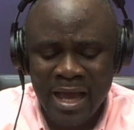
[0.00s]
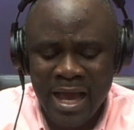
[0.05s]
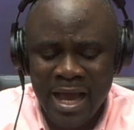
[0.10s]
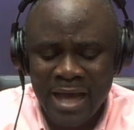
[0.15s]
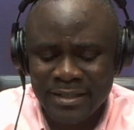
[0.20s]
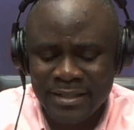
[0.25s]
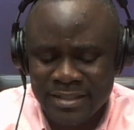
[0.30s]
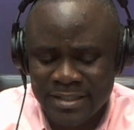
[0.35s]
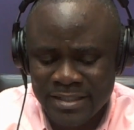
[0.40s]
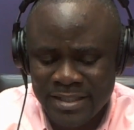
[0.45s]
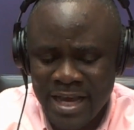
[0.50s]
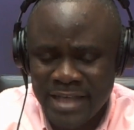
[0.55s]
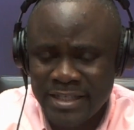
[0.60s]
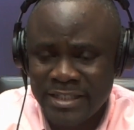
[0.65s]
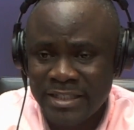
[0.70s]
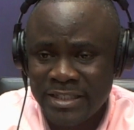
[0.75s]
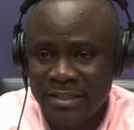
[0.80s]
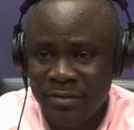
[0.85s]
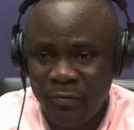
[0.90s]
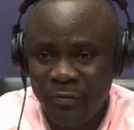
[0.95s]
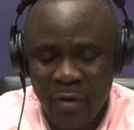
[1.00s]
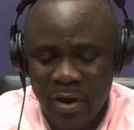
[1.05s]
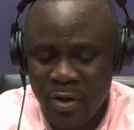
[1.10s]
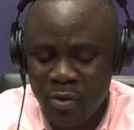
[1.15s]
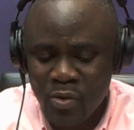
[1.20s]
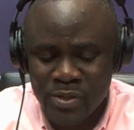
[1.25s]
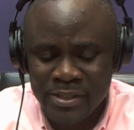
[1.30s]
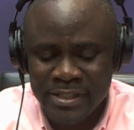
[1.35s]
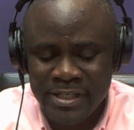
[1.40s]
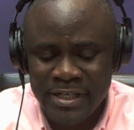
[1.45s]
and search for your
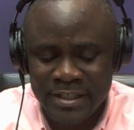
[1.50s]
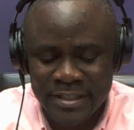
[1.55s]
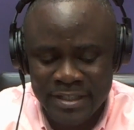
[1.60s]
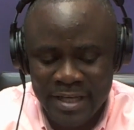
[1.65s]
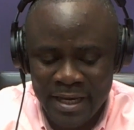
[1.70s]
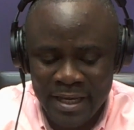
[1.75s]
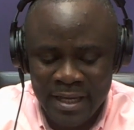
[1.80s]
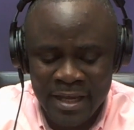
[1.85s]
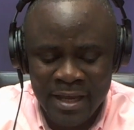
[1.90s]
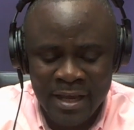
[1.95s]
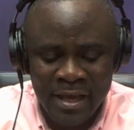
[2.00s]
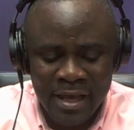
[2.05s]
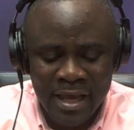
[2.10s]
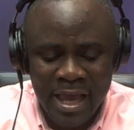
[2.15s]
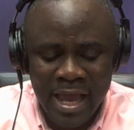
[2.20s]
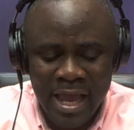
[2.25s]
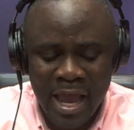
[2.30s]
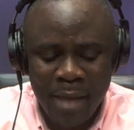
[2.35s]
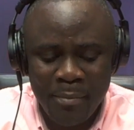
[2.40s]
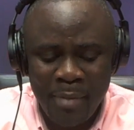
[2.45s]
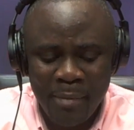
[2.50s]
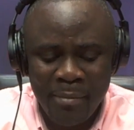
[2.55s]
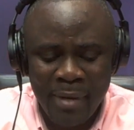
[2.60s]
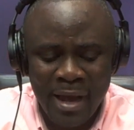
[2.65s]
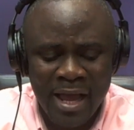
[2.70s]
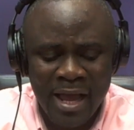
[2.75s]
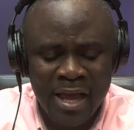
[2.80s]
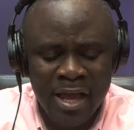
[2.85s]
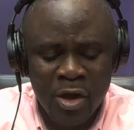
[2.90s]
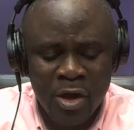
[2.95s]
Kosi saying
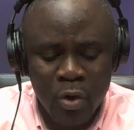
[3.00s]
Ebeba.